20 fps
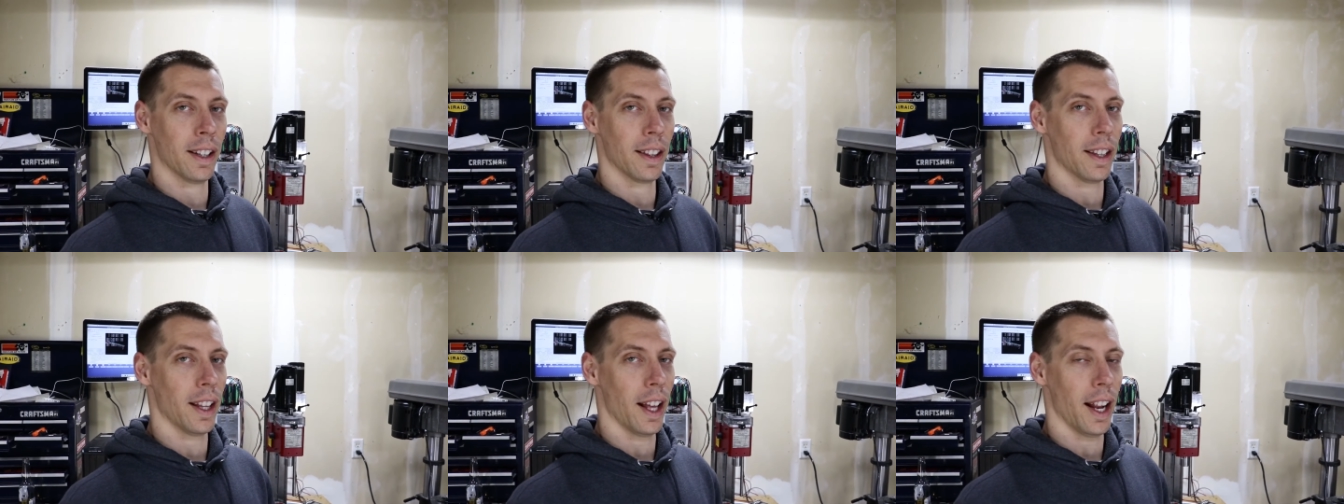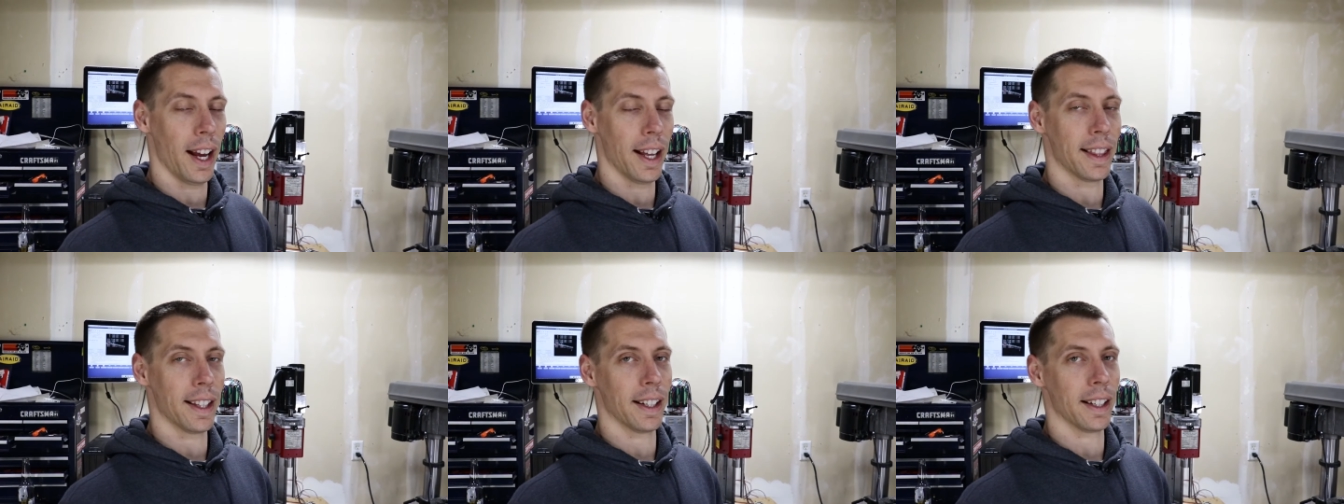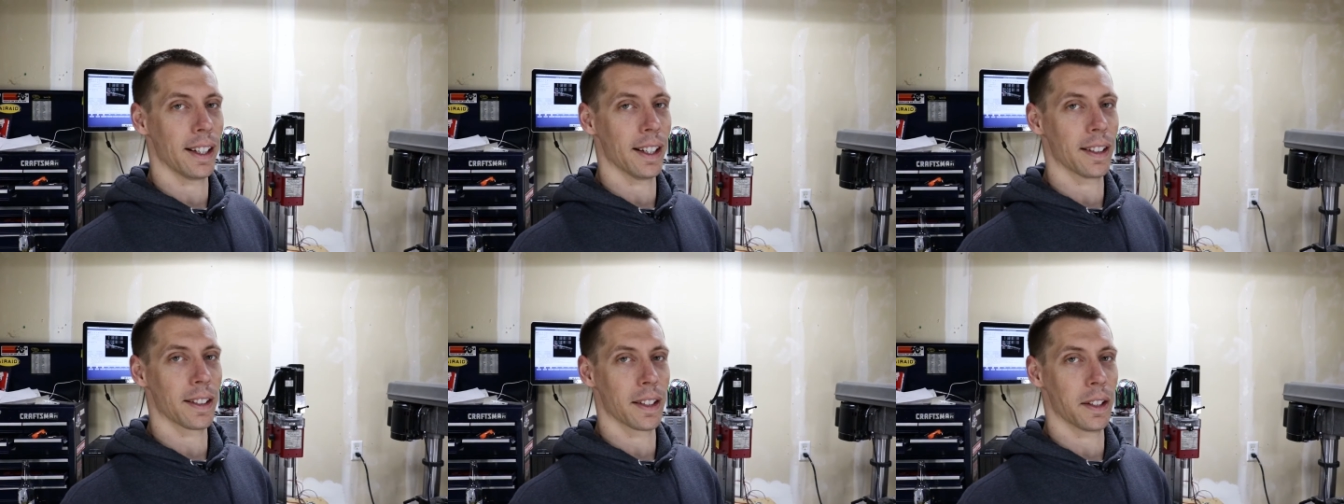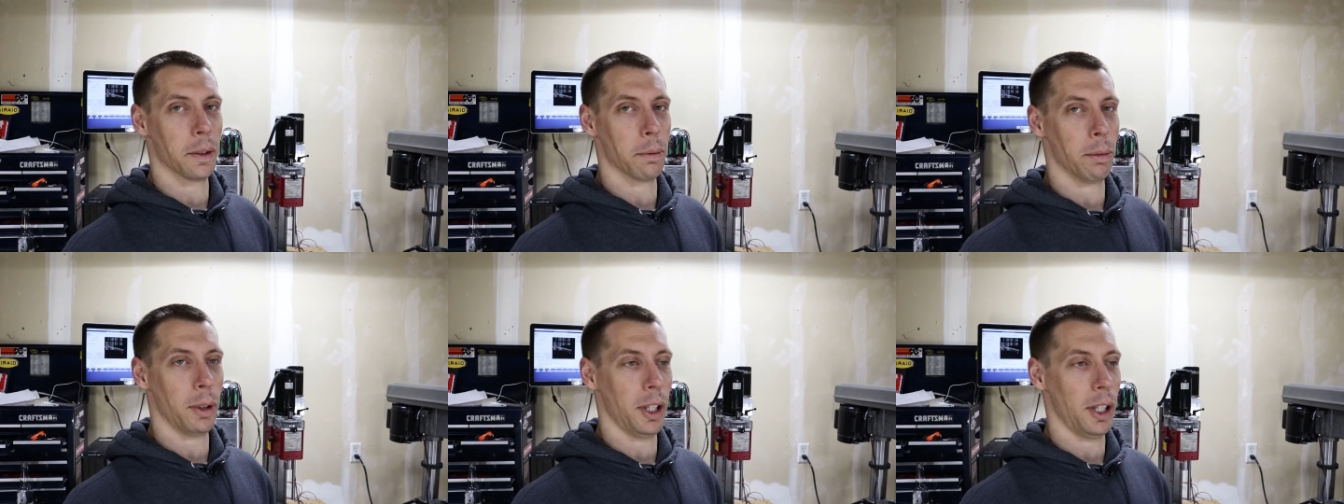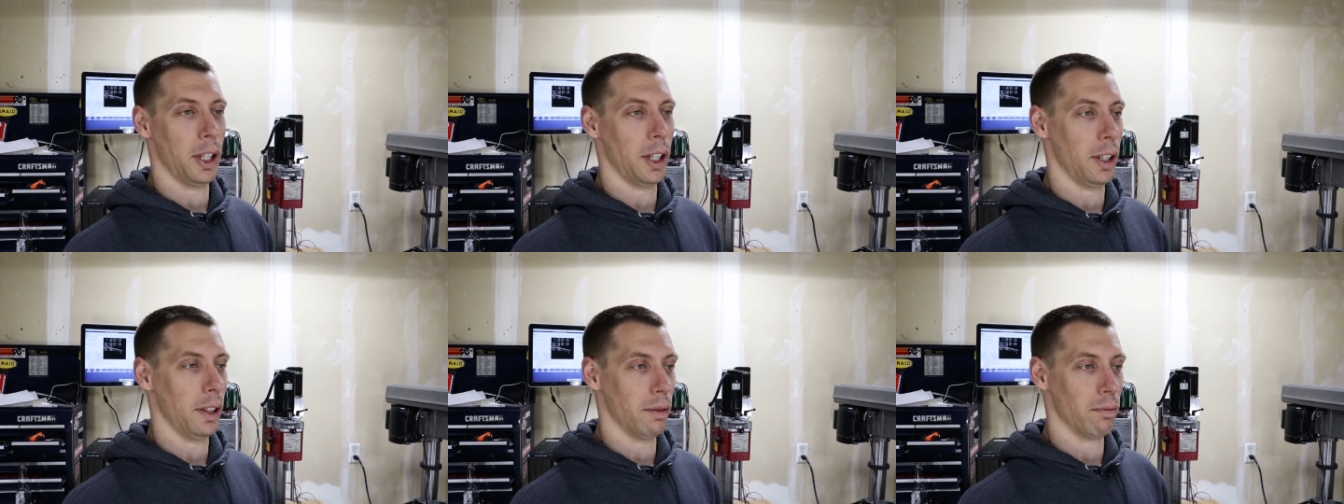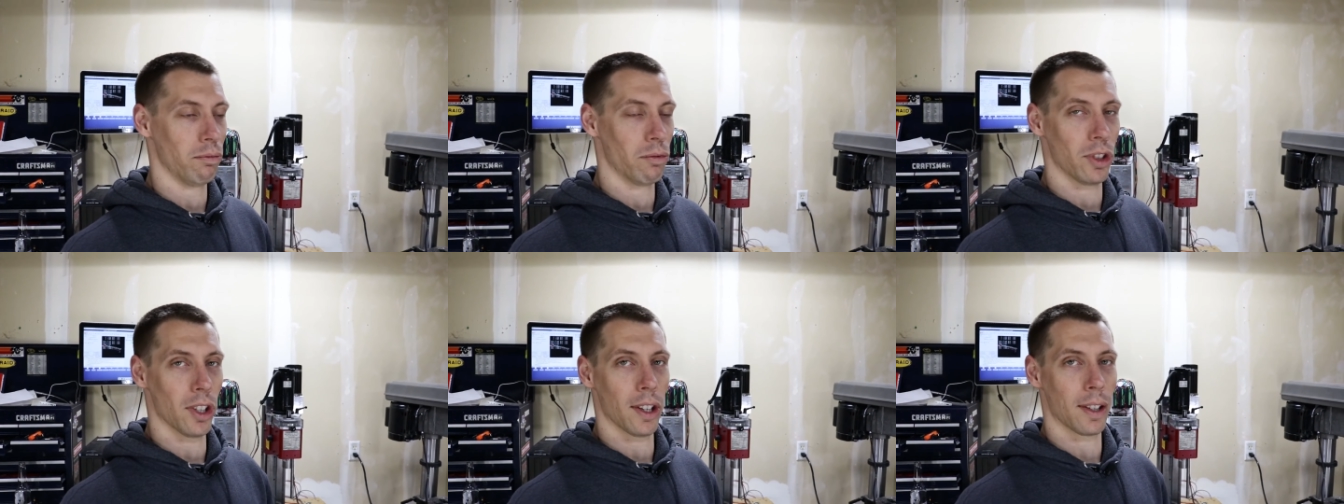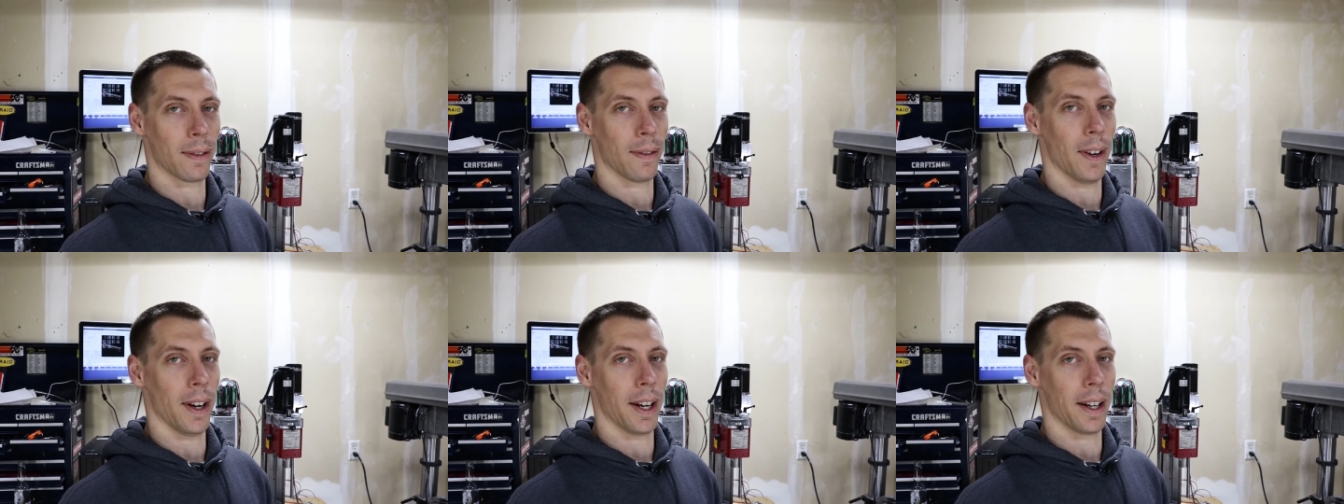that I think it's gonna be
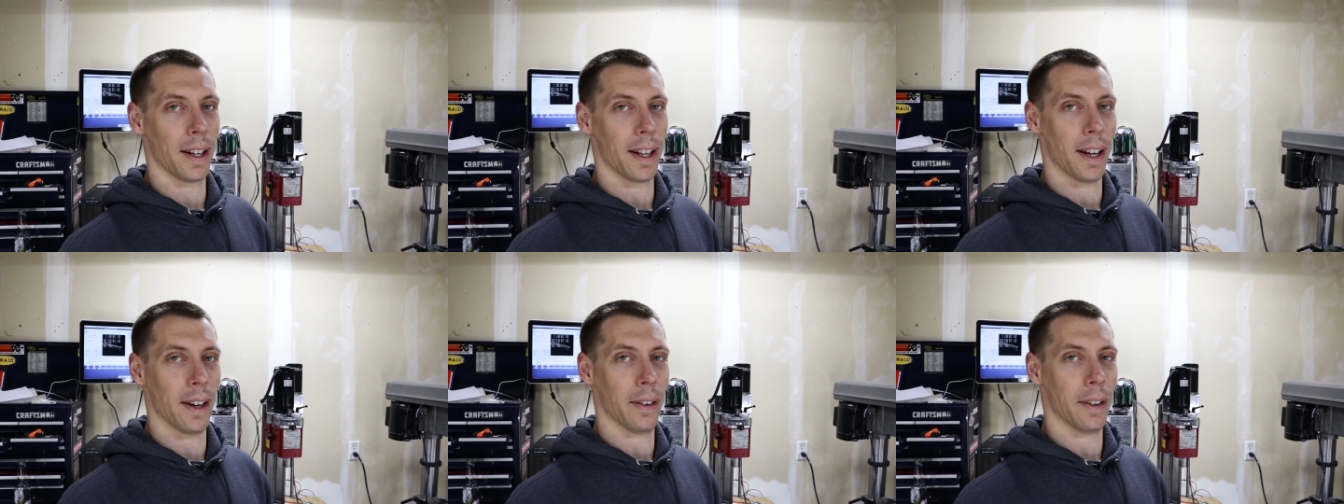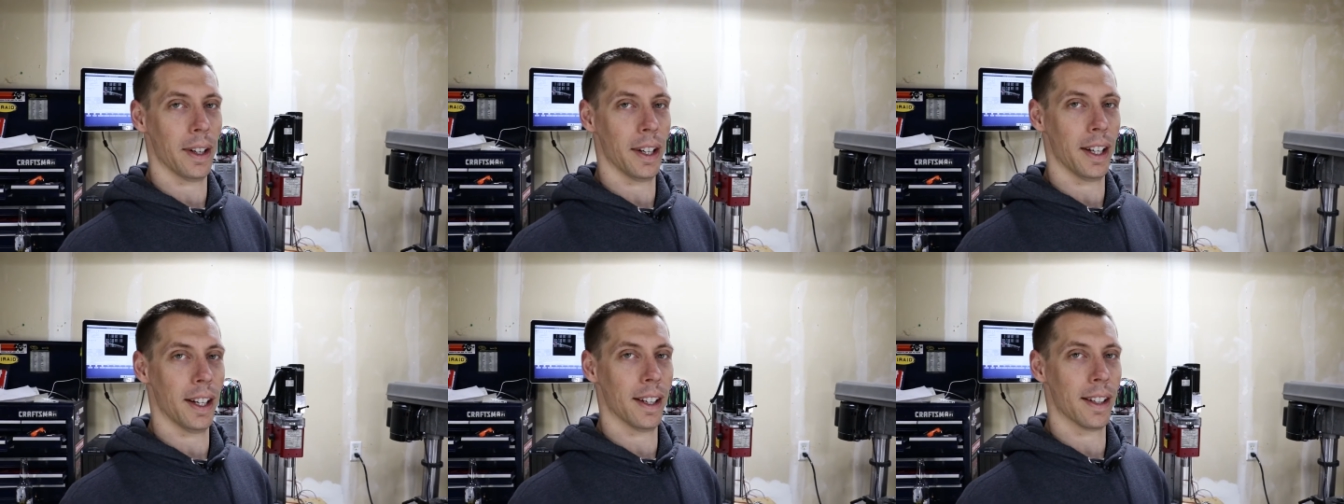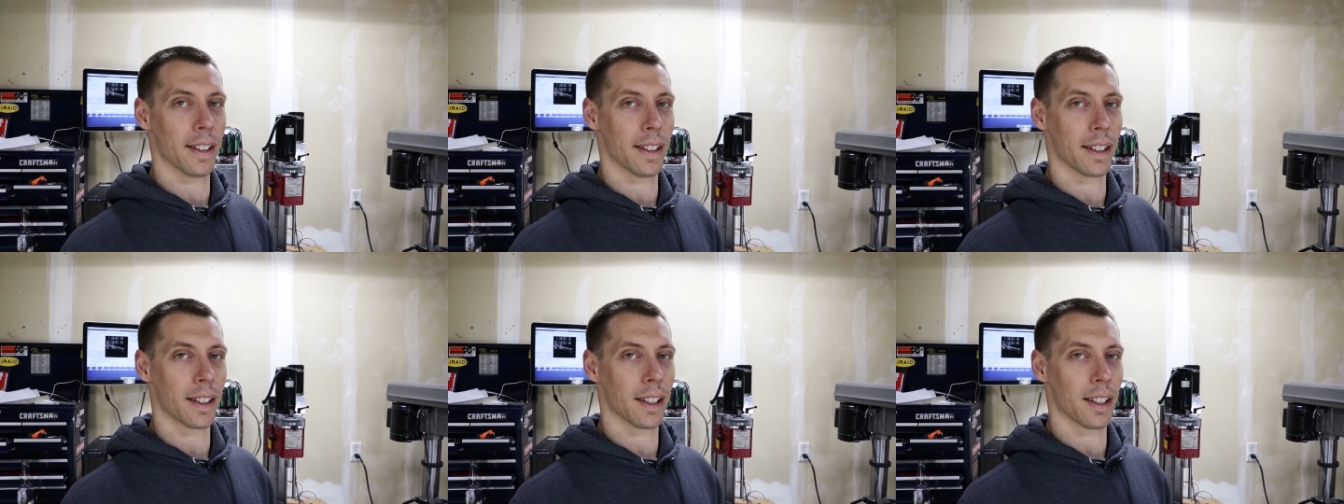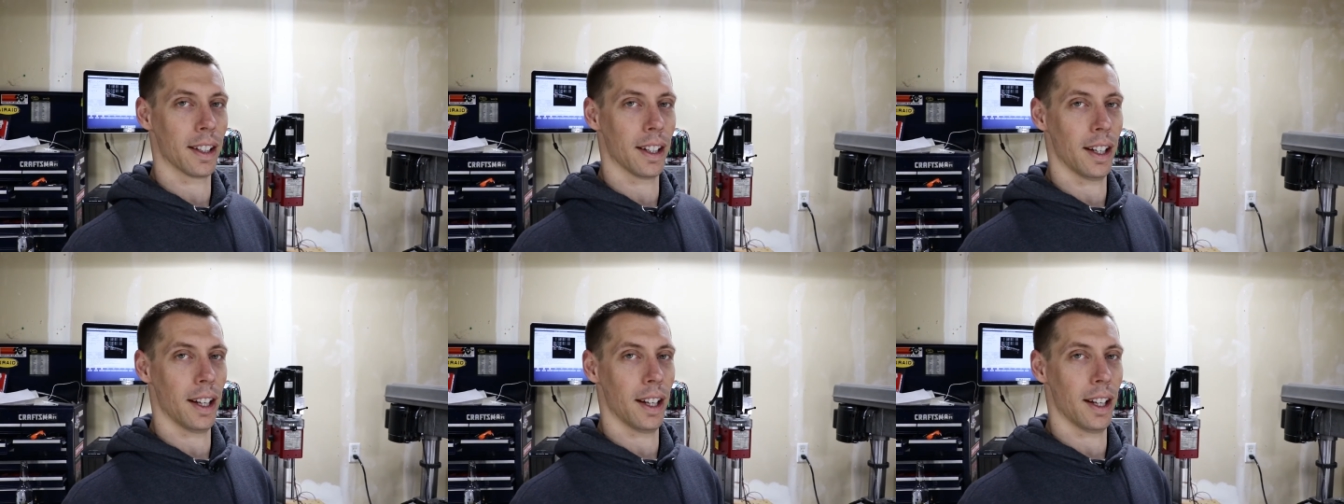just fine how it is.